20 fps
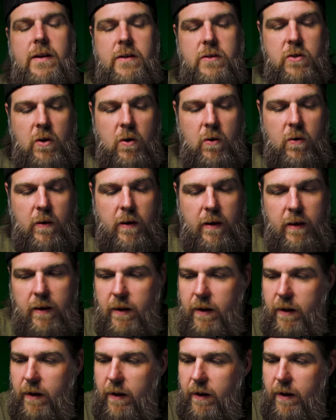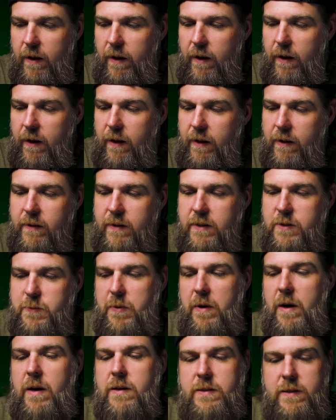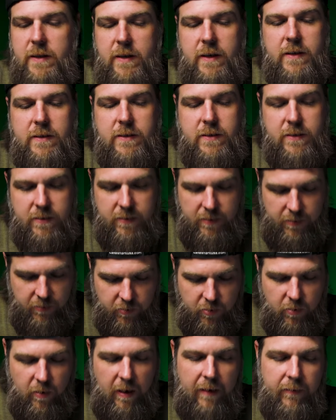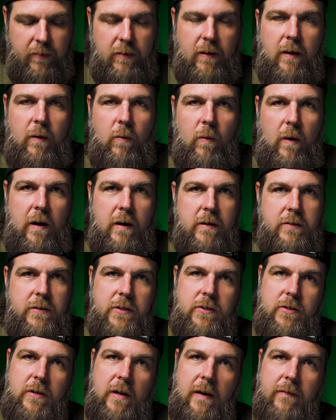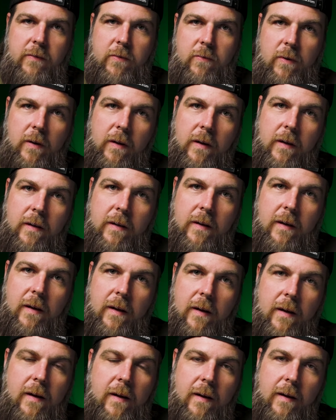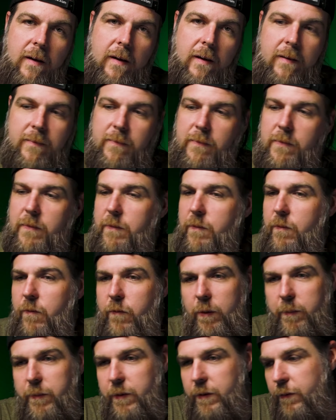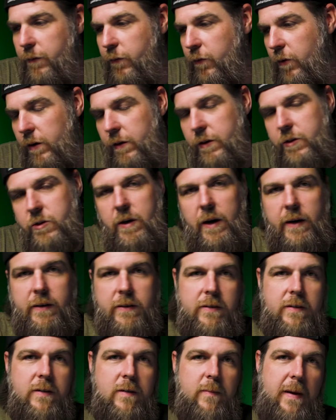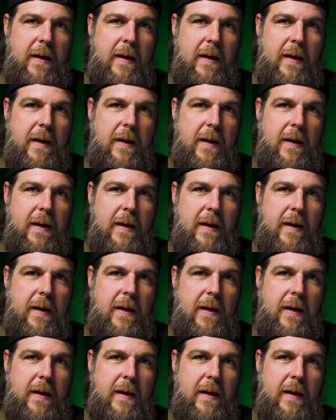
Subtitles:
So in this process, you do have a lot of wires that you have to run from the front of the tractor to the